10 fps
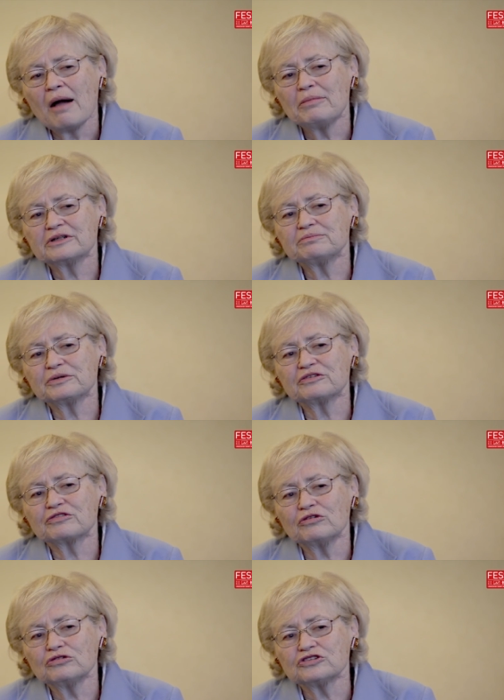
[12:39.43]
But, but
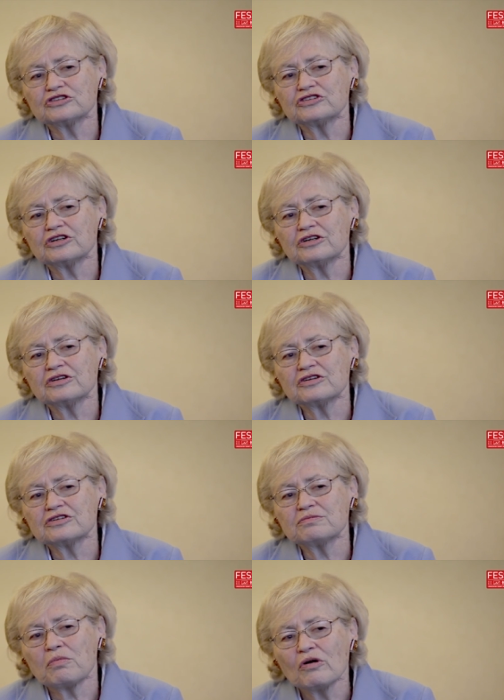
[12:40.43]
of course, the,
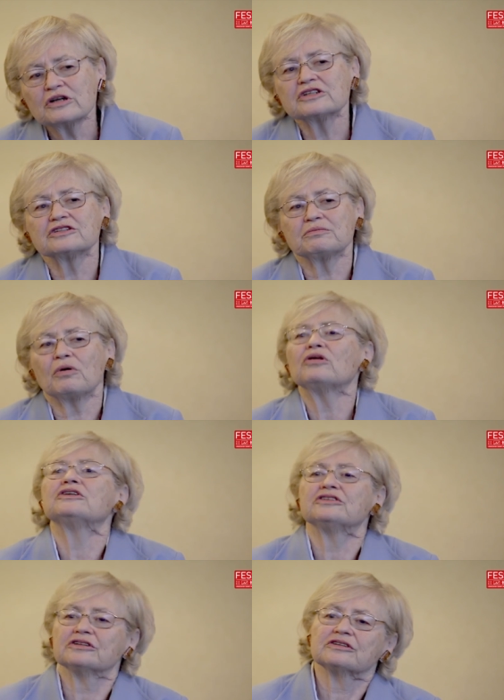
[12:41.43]
the point is the
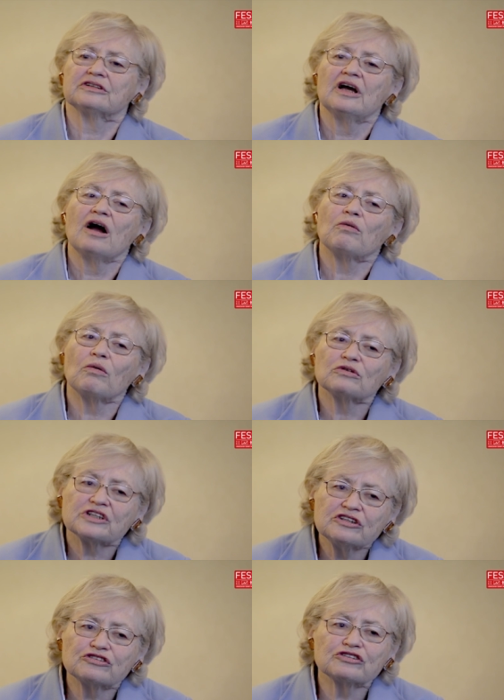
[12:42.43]
politics. What was
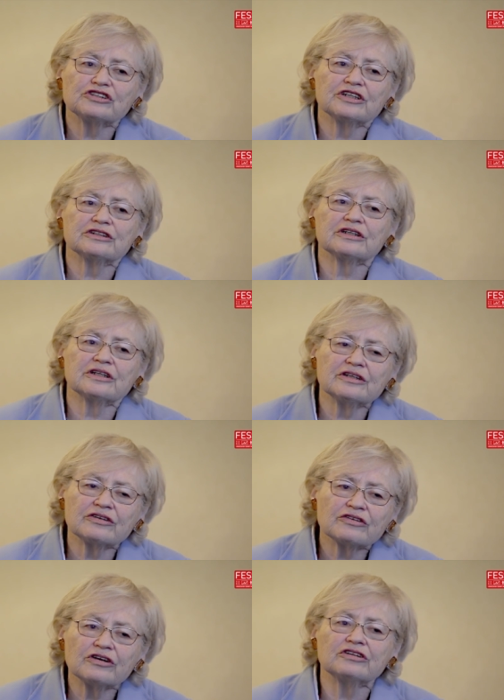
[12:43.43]
interesting that in the
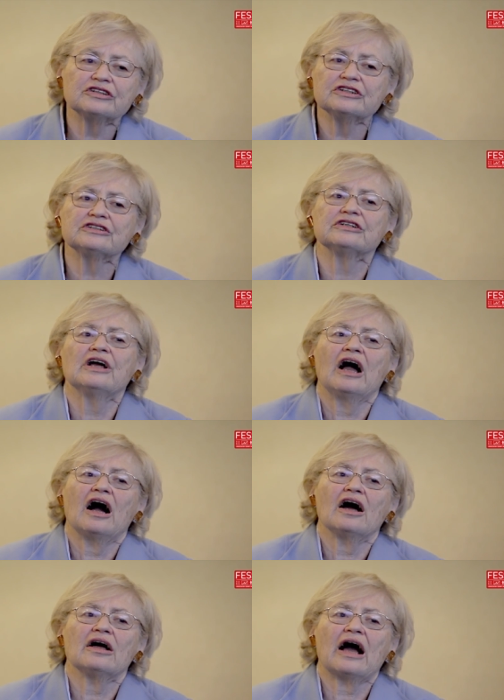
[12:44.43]
thirties,
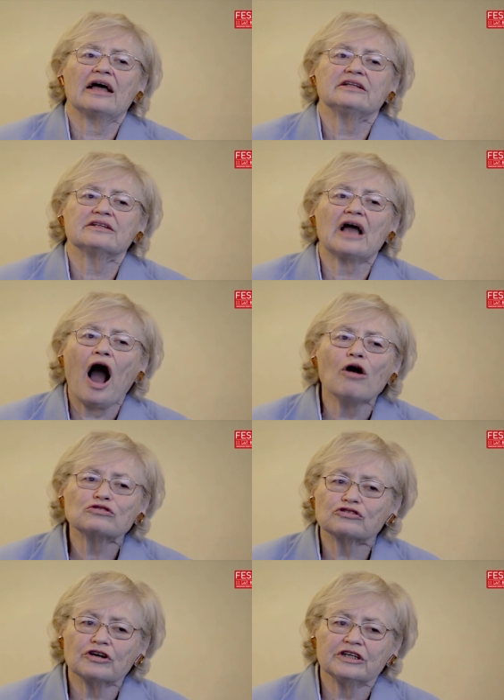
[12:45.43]
Uh, I think the
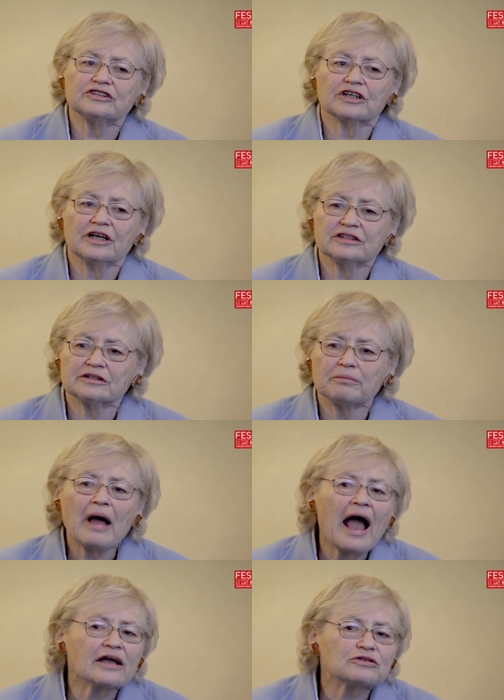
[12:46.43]
outrage against the
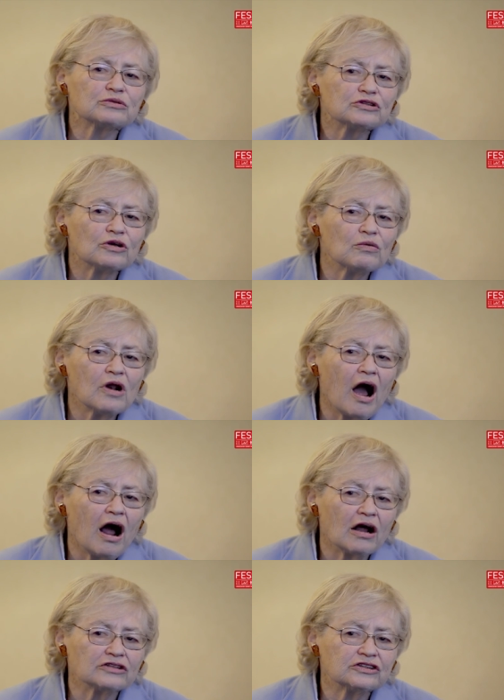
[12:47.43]
banks was so
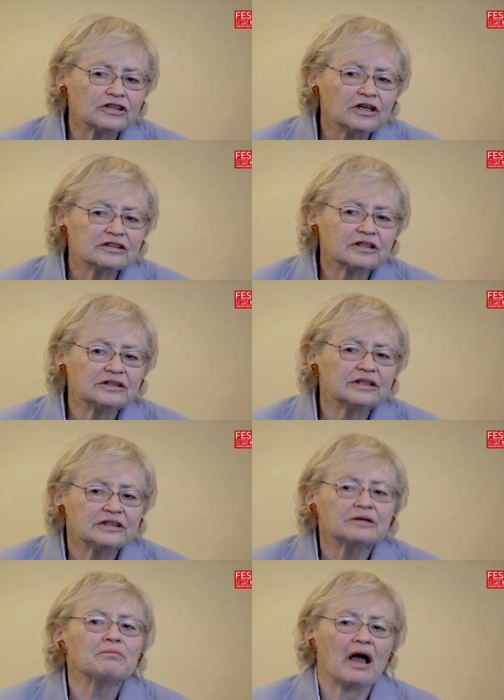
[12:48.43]
large that they
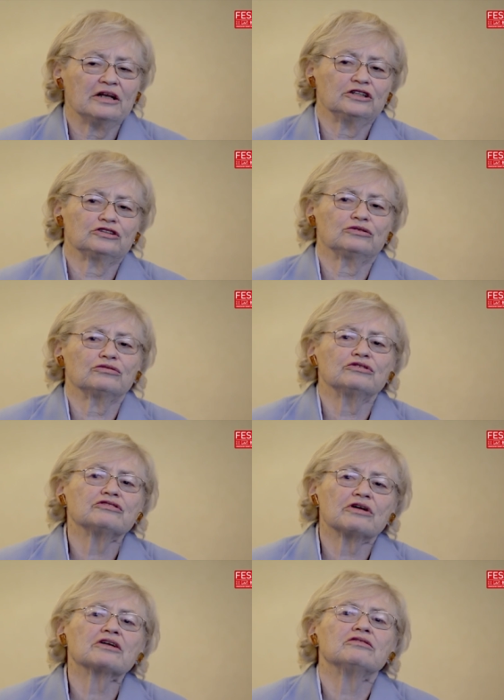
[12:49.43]
did manage to
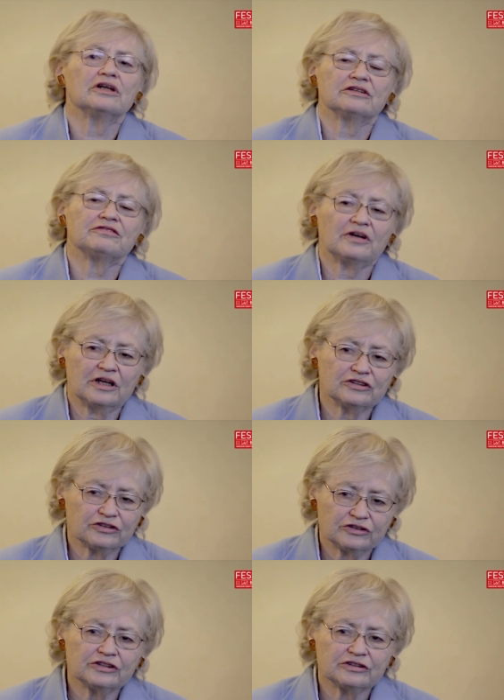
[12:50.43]
re-regulate the
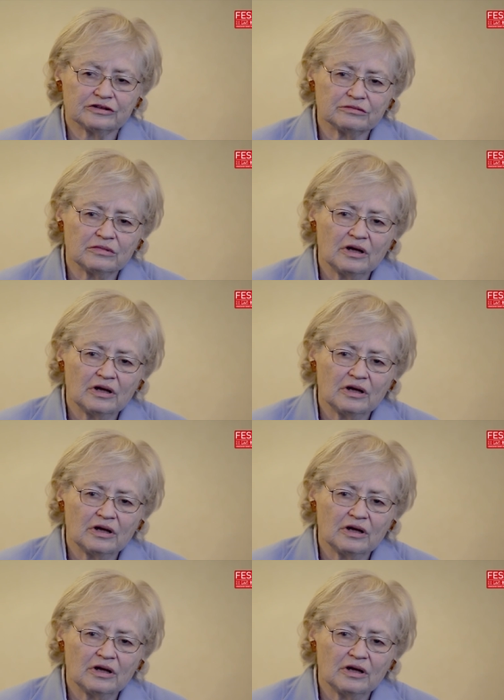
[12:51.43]
financial system.